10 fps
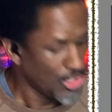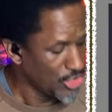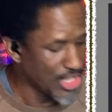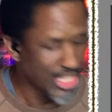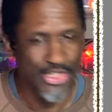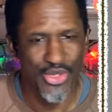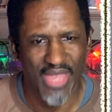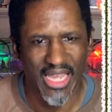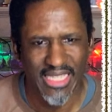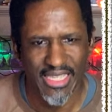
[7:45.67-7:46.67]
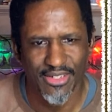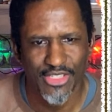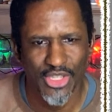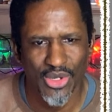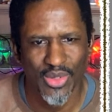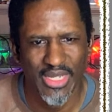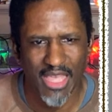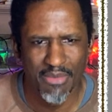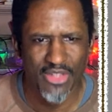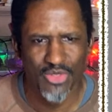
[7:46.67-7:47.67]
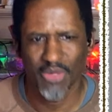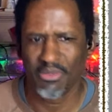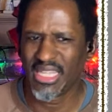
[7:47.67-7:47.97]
you can do that here. So an image would be